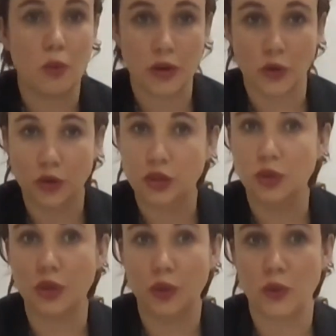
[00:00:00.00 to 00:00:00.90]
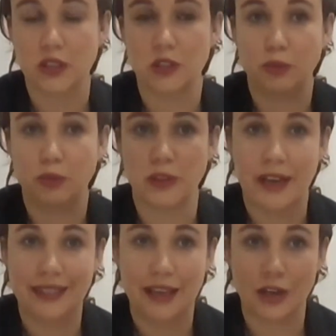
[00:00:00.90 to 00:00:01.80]
1 or 2 units of
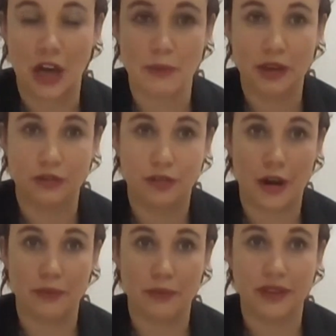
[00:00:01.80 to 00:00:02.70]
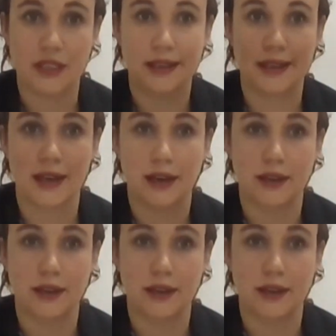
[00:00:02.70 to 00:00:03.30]
blood that are coming from the